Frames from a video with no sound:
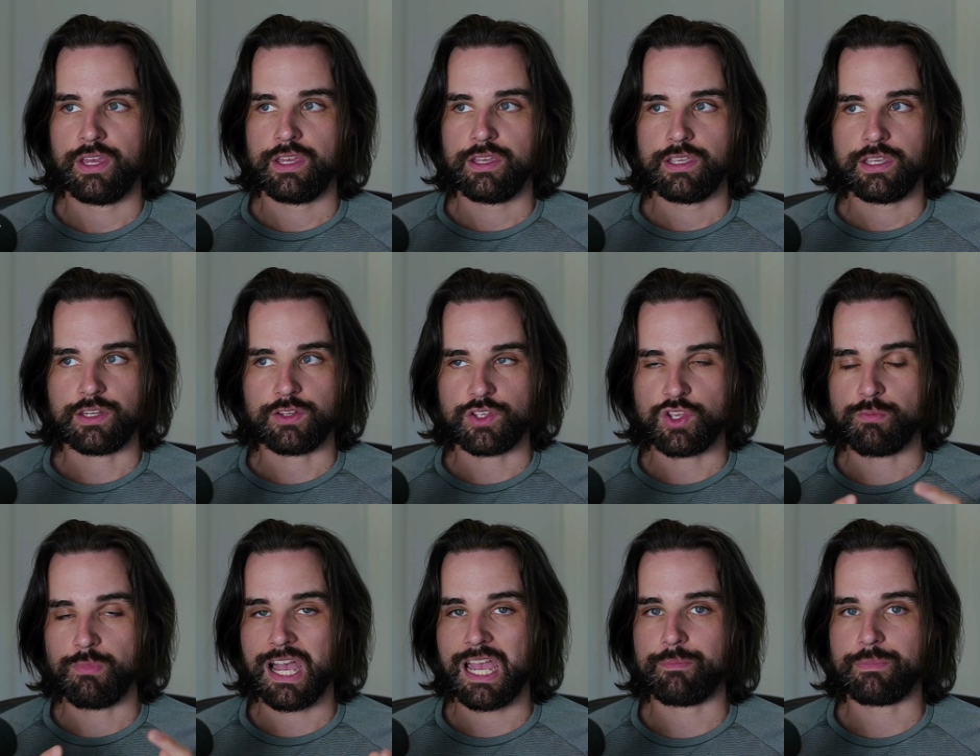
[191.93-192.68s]
you know,
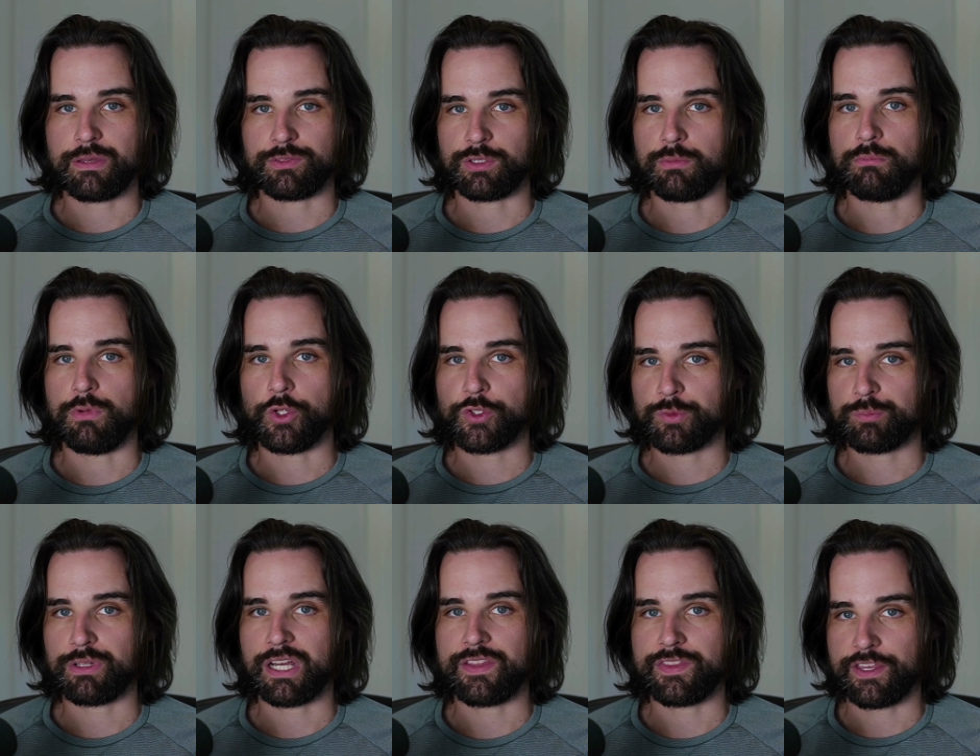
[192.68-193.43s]
you might be able to
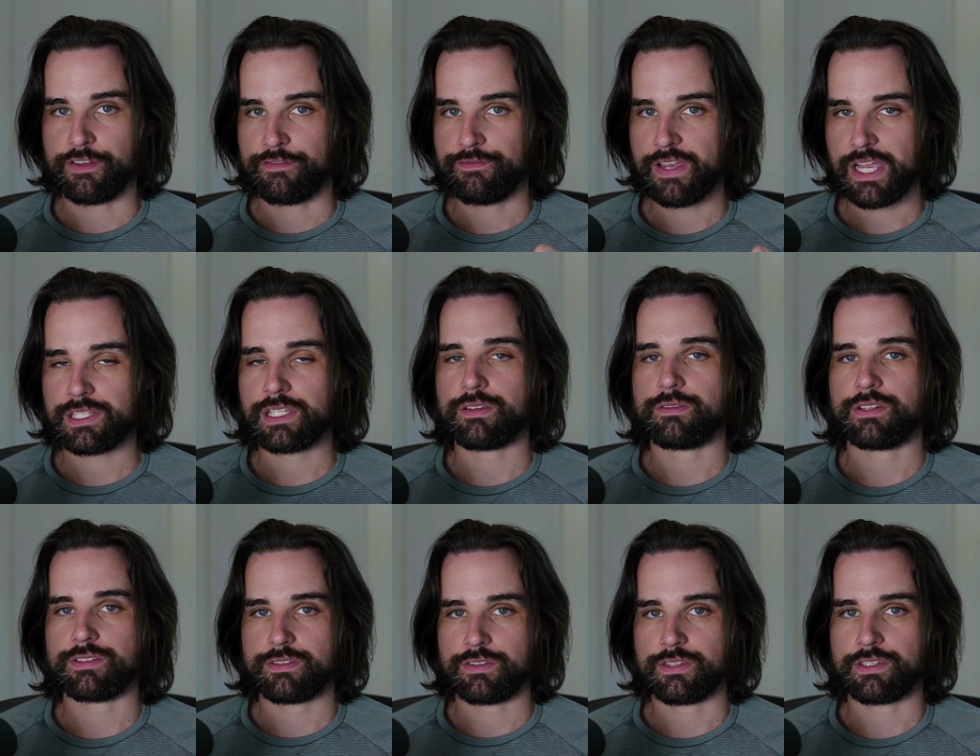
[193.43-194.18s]
multiply the
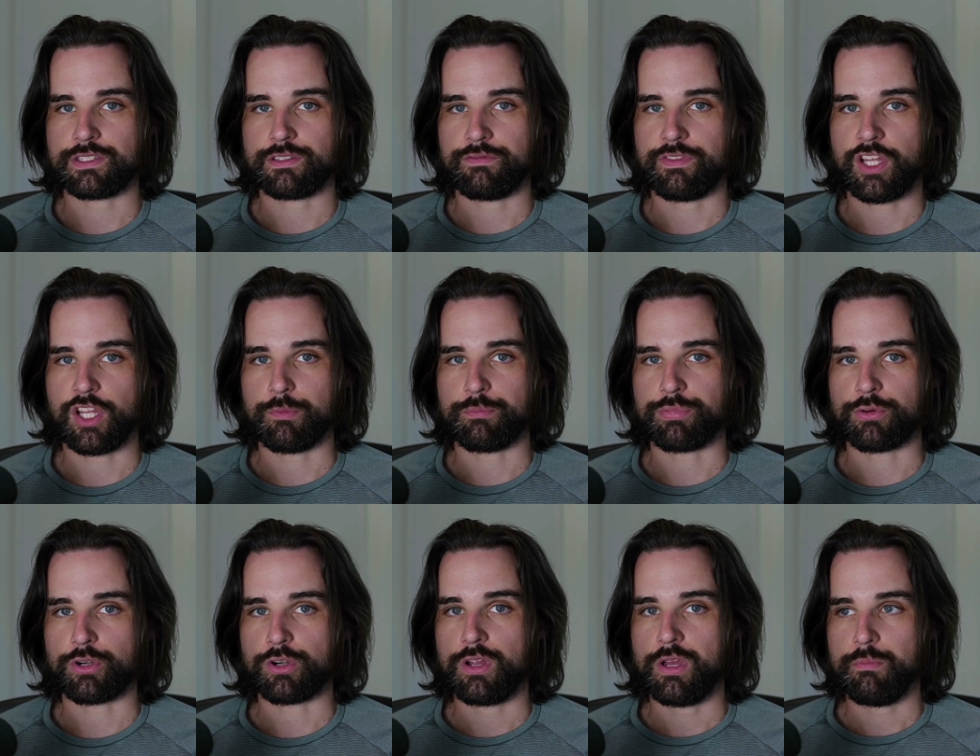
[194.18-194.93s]
effectiveness of this
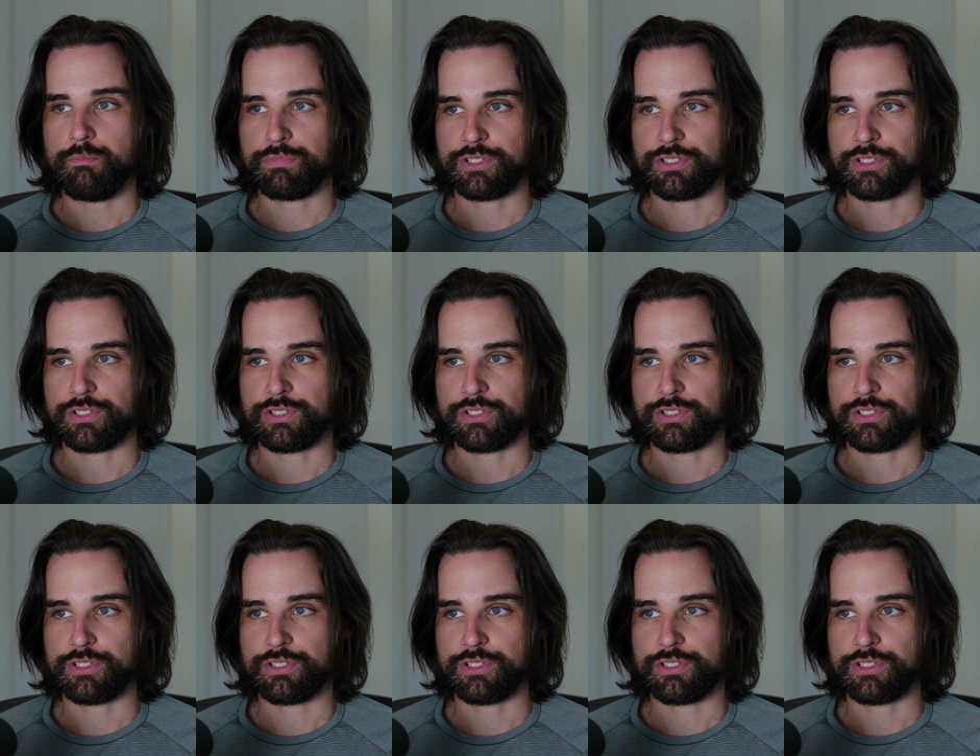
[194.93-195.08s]
developer,